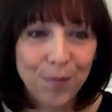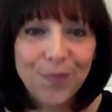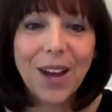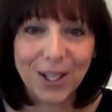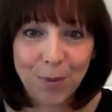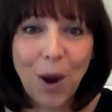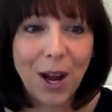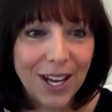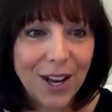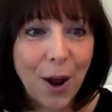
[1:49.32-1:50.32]
that's
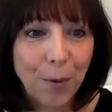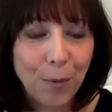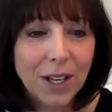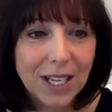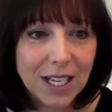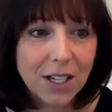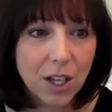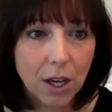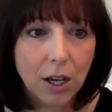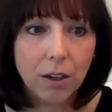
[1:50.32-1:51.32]
why, we needed
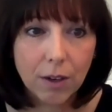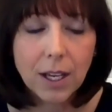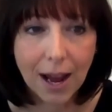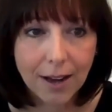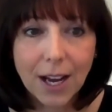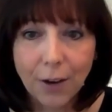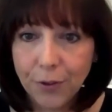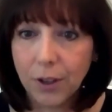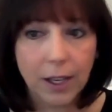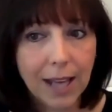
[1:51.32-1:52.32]
to,
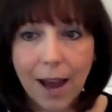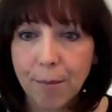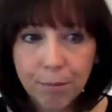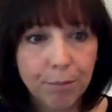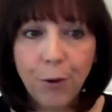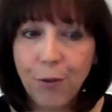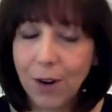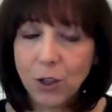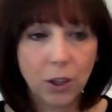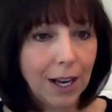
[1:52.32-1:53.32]
definitely get
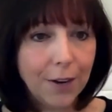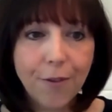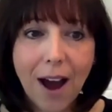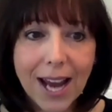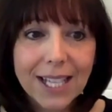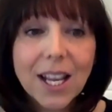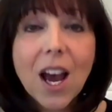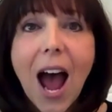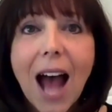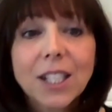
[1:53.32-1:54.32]
professional advice
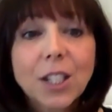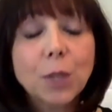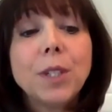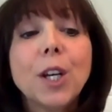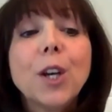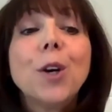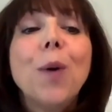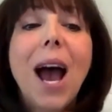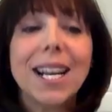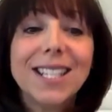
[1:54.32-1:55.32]
and somebody who
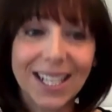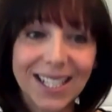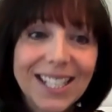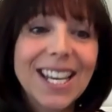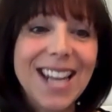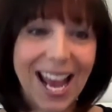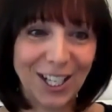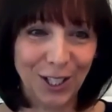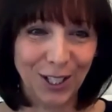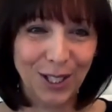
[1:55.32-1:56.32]
had dance
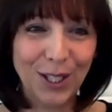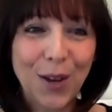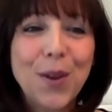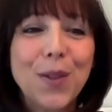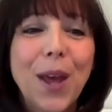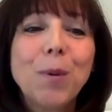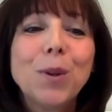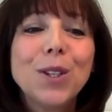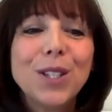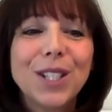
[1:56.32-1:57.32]
connections so that they
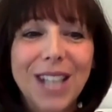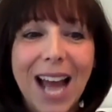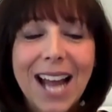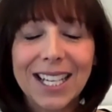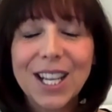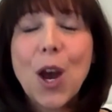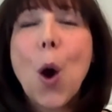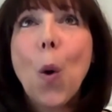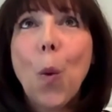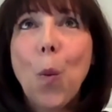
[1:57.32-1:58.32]
would understand
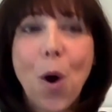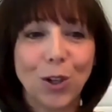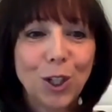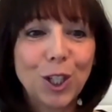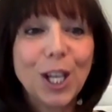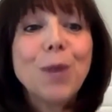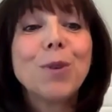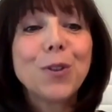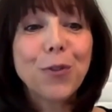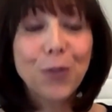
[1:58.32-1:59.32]
what she
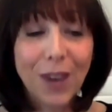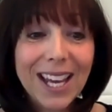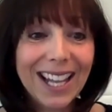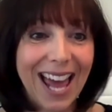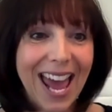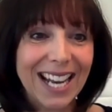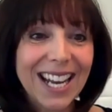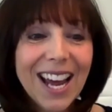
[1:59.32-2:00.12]
was feeling,